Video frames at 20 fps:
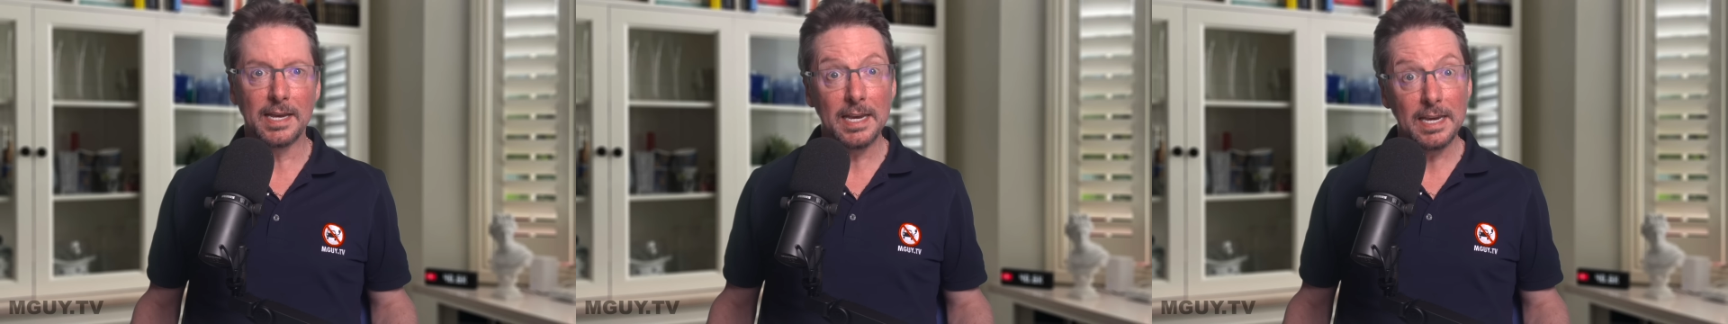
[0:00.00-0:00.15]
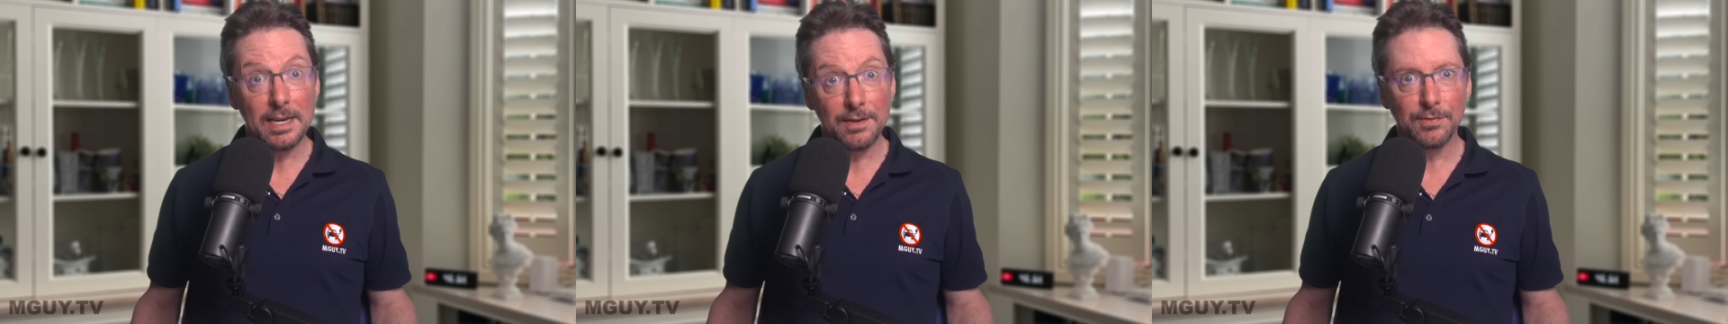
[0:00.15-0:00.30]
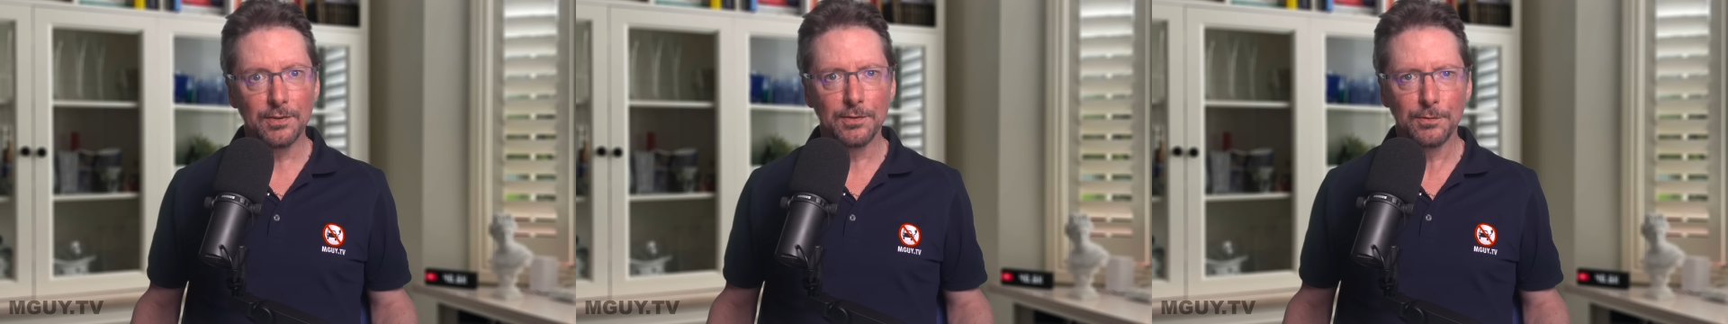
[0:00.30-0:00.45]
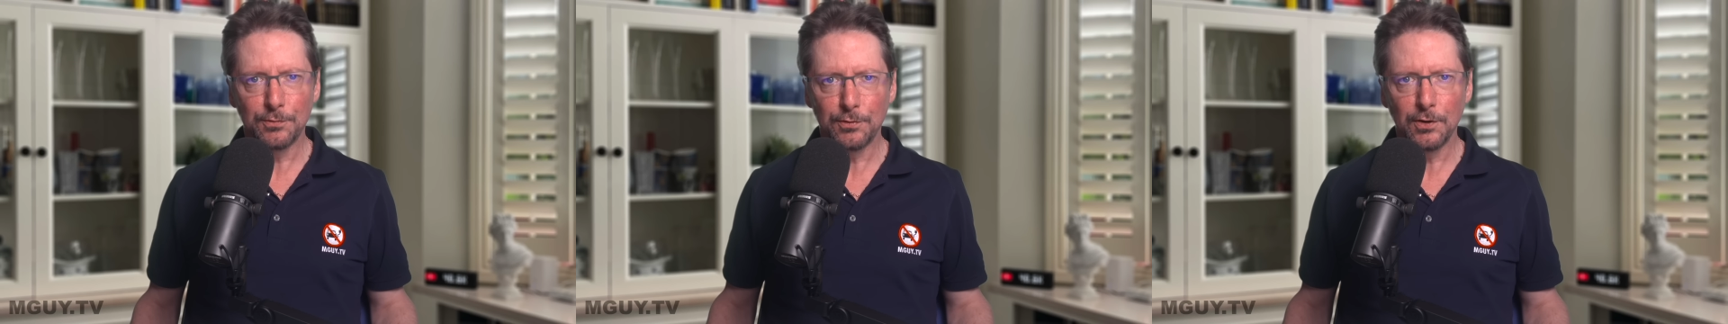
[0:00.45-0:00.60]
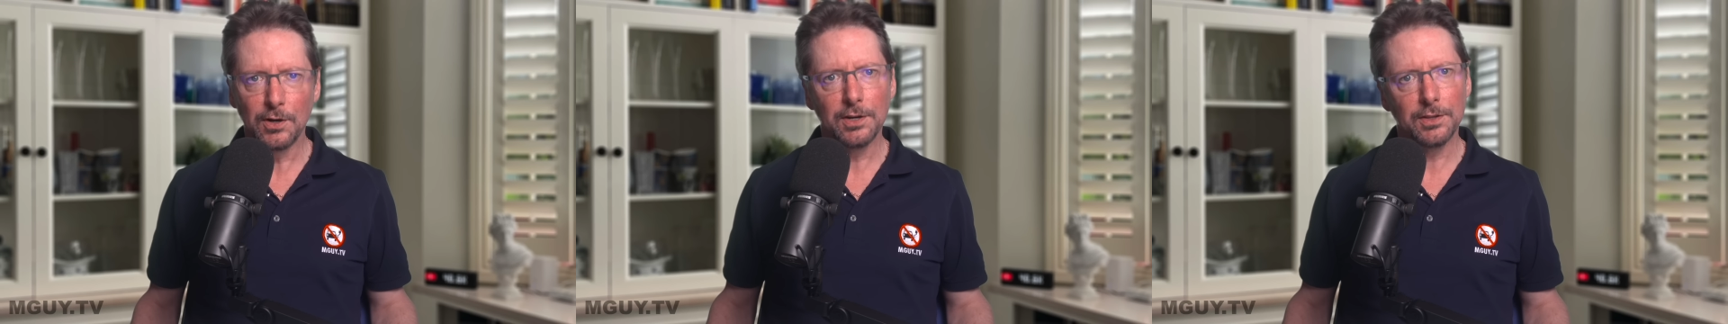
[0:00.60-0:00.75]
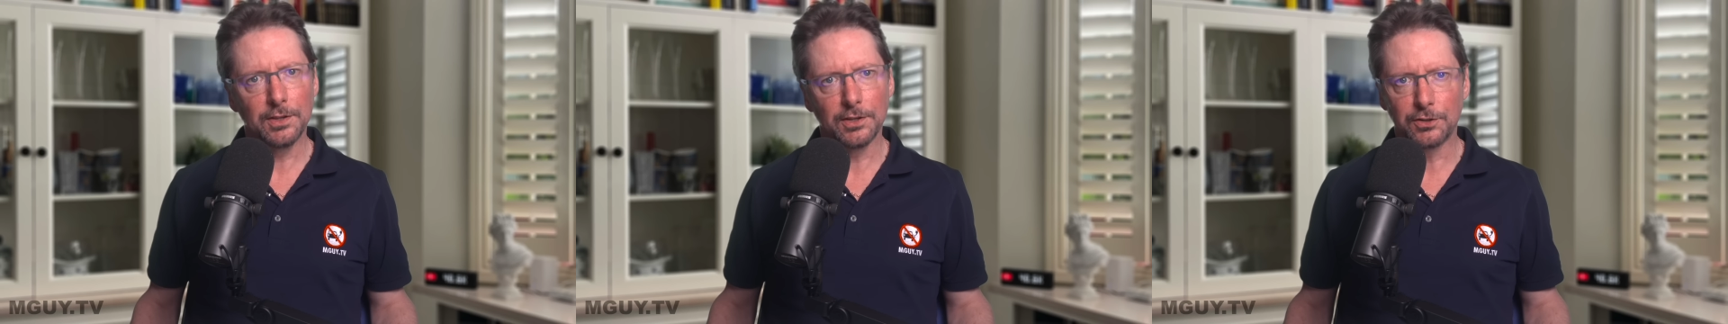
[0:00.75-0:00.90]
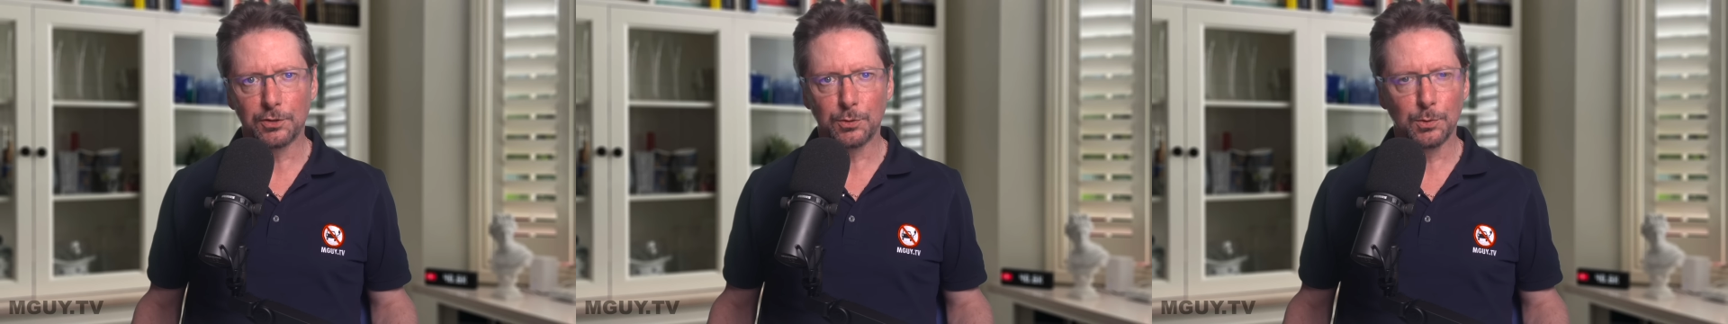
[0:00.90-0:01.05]
even
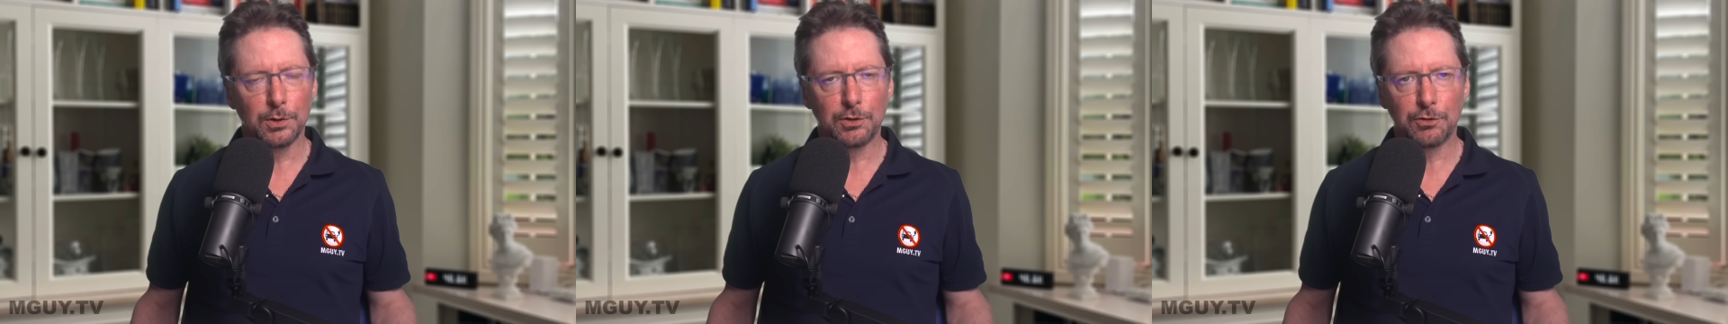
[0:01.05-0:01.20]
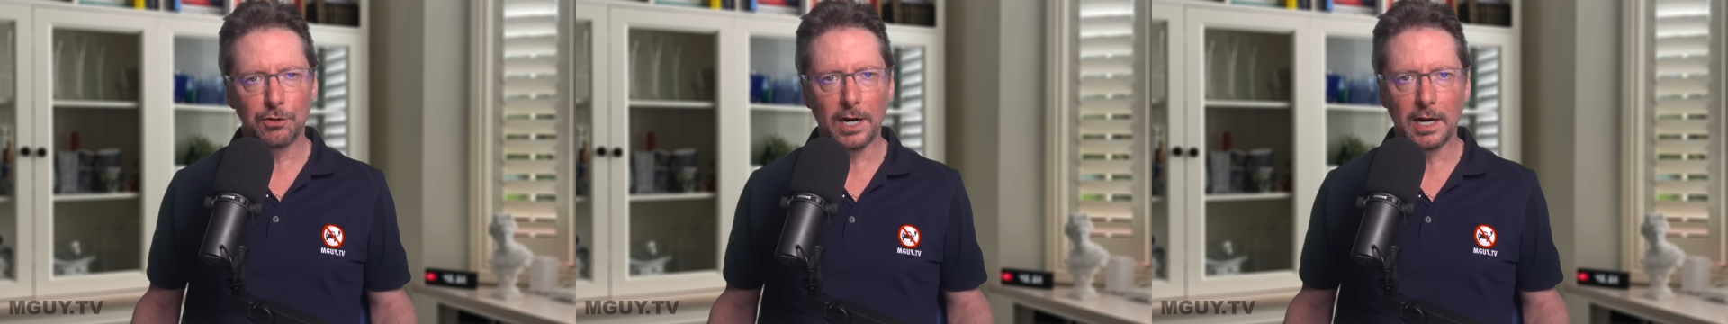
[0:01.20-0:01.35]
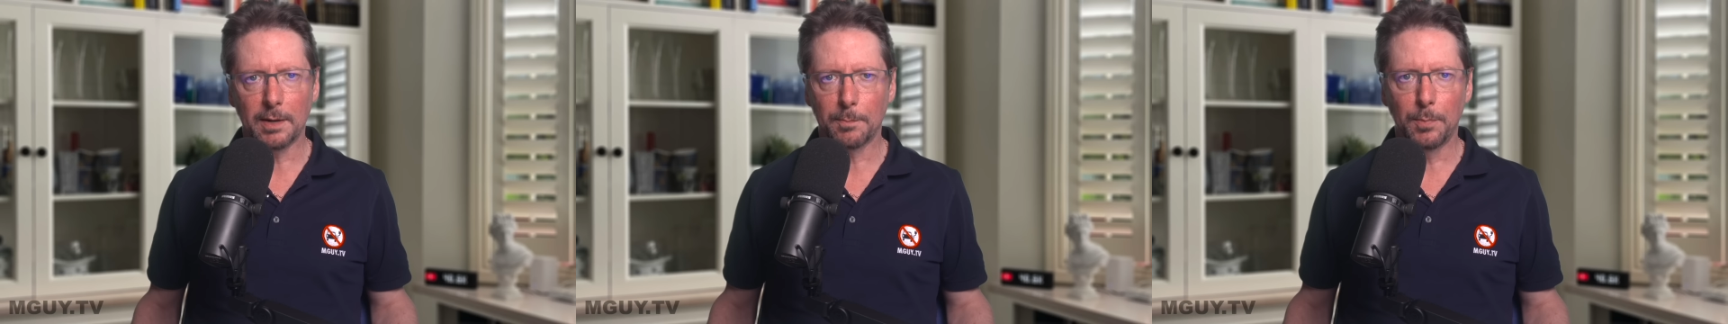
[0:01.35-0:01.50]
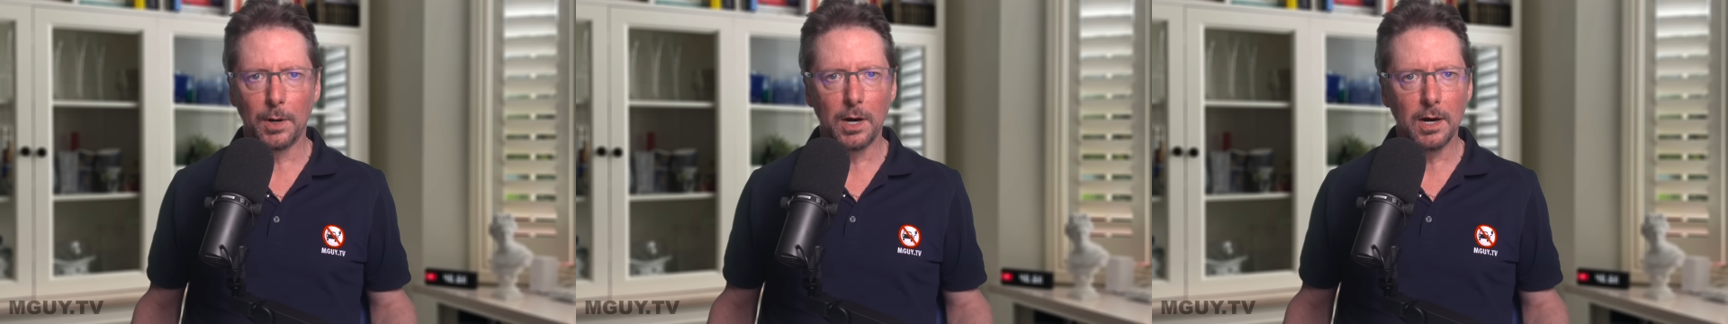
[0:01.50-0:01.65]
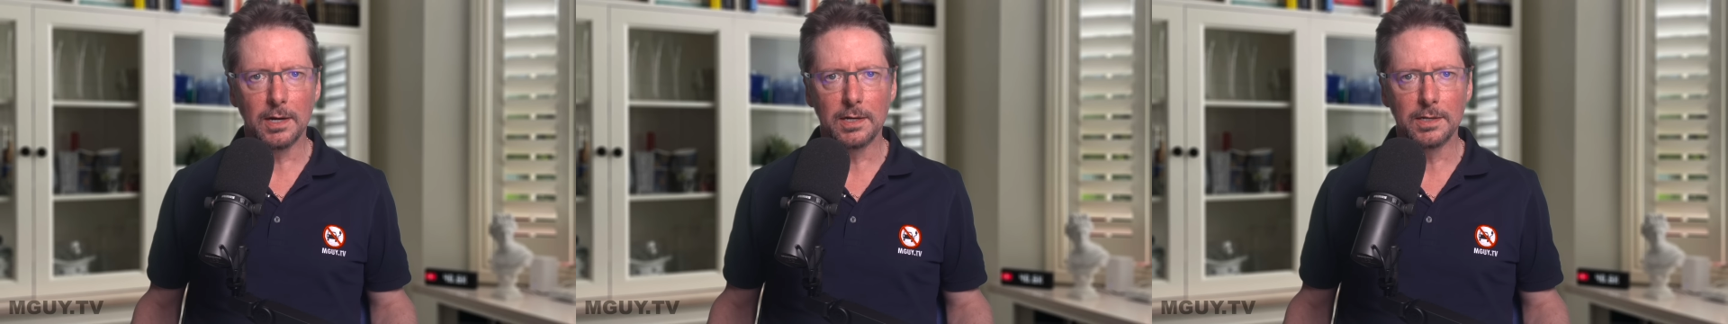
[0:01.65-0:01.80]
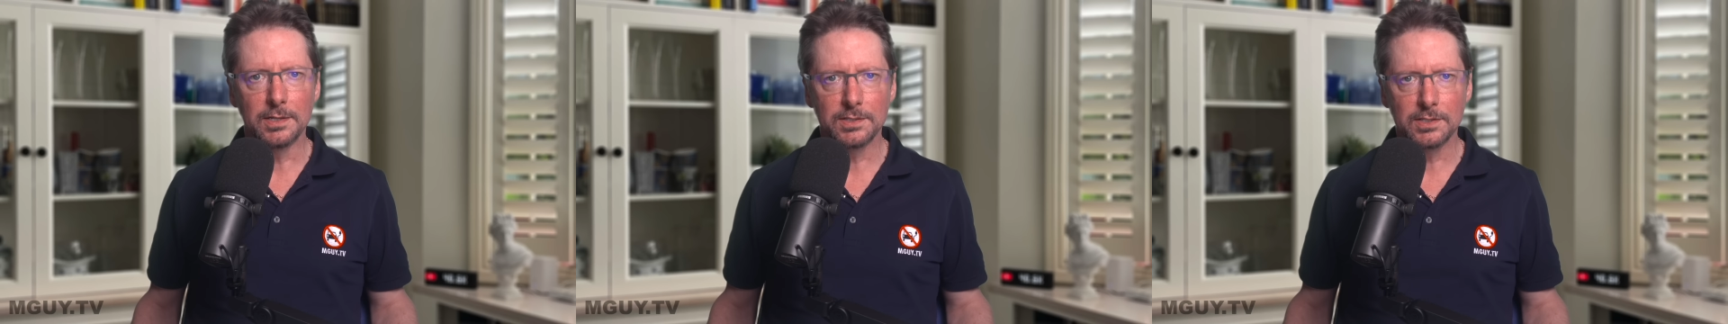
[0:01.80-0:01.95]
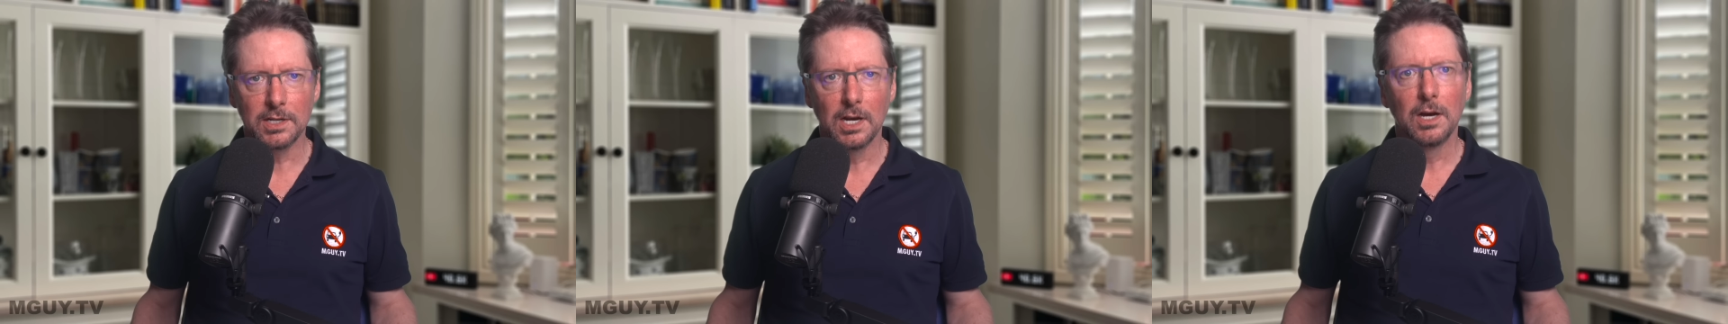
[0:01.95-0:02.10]
further to attract
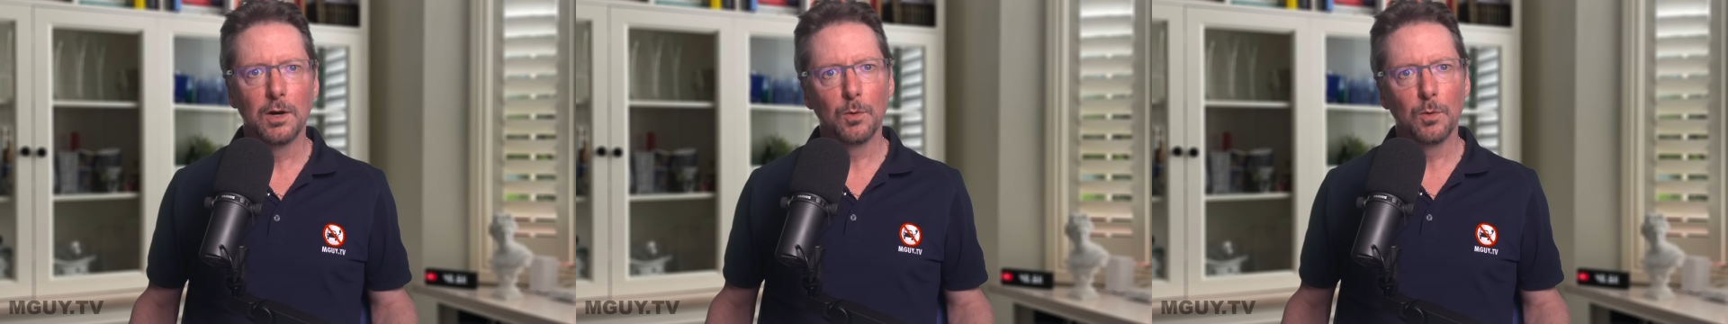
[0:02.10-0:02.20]
buyers,